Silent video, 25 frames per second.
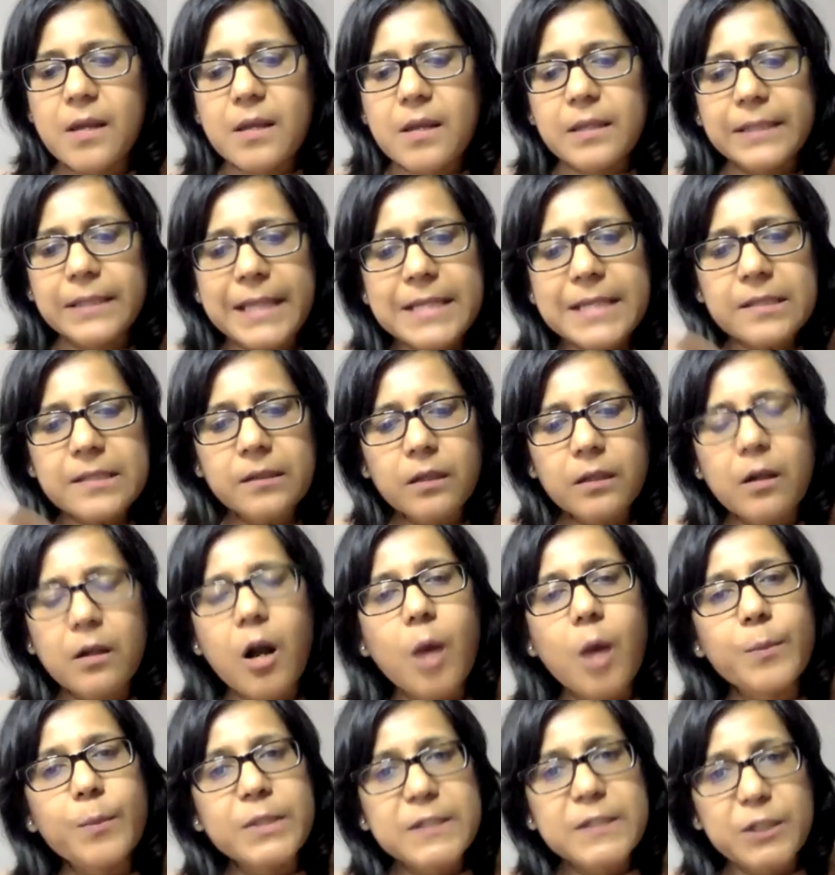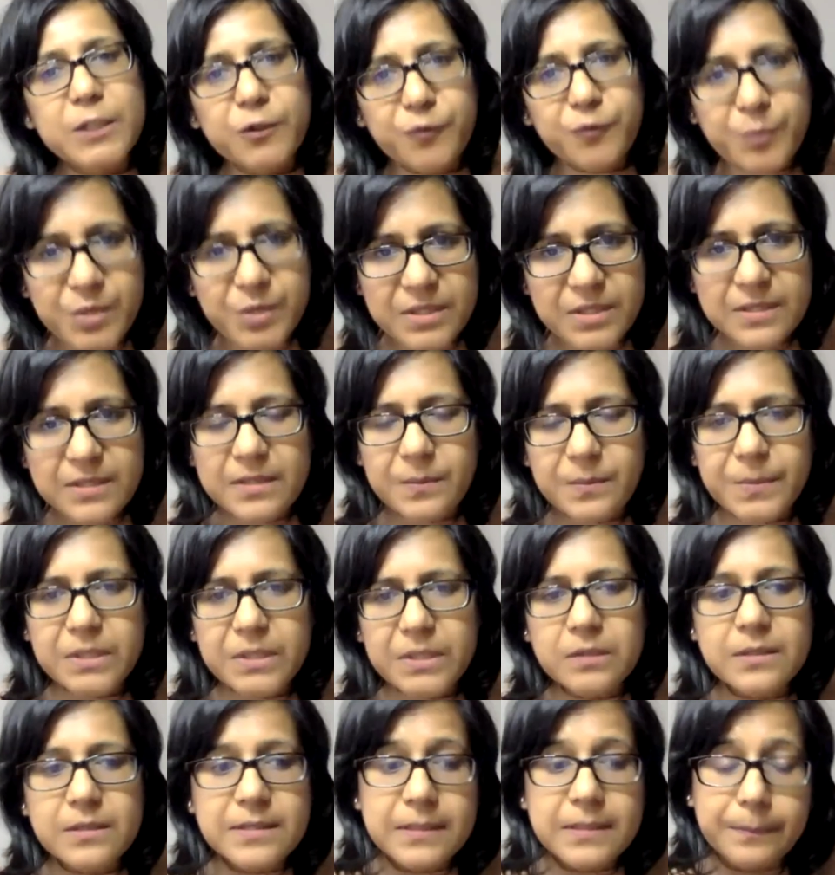these are the common set of
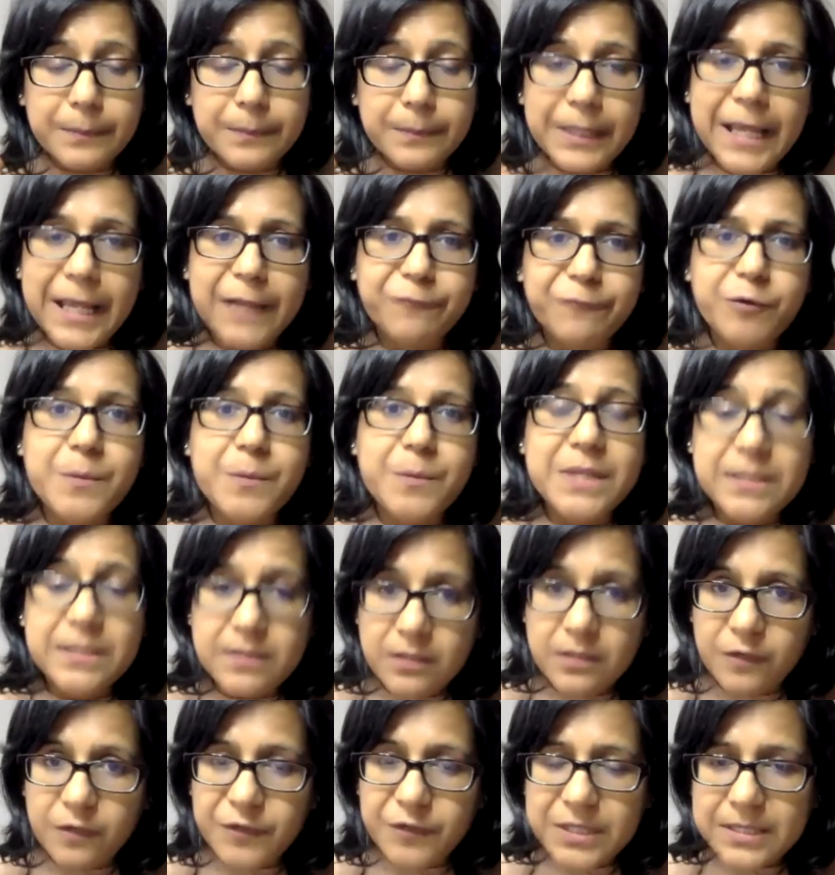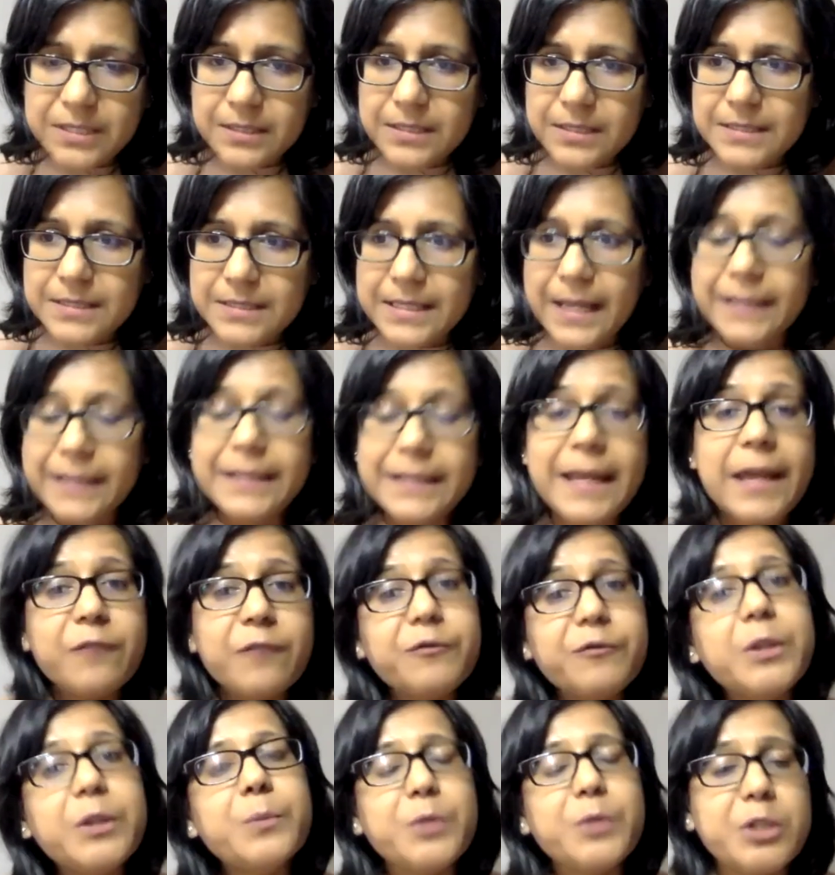principles and platform and services that
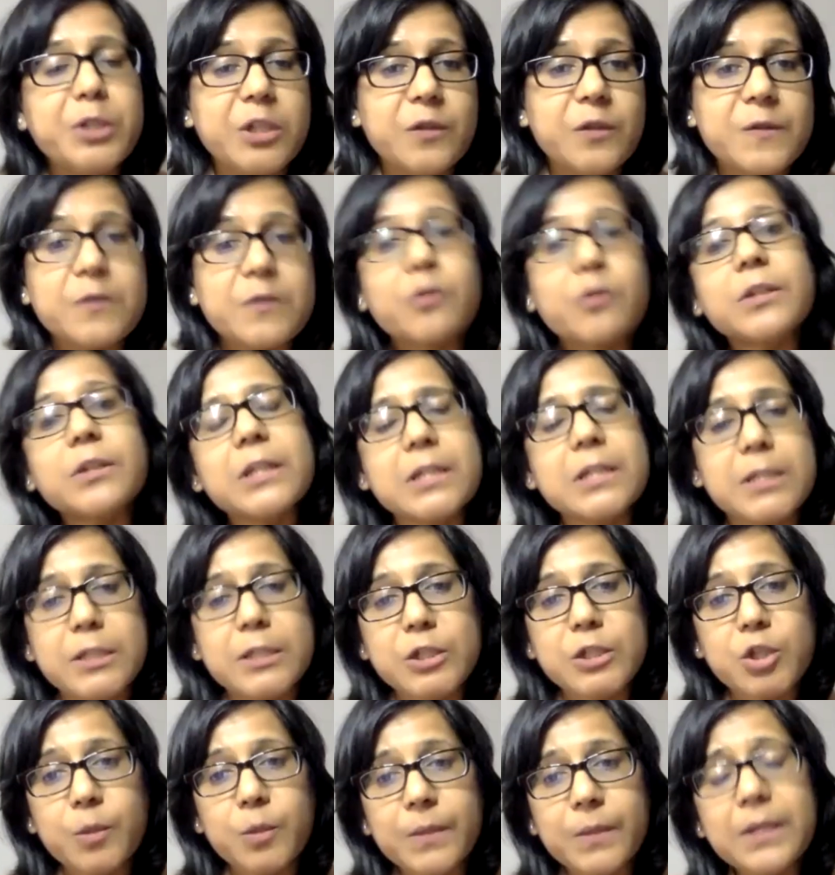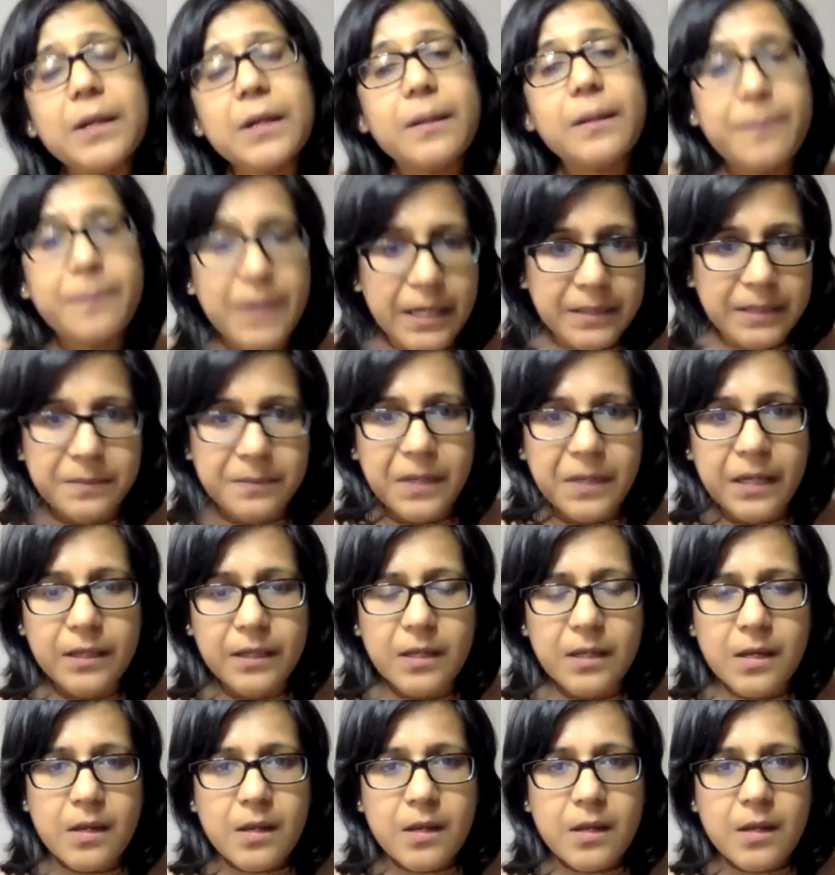every producer or the consumer abide by.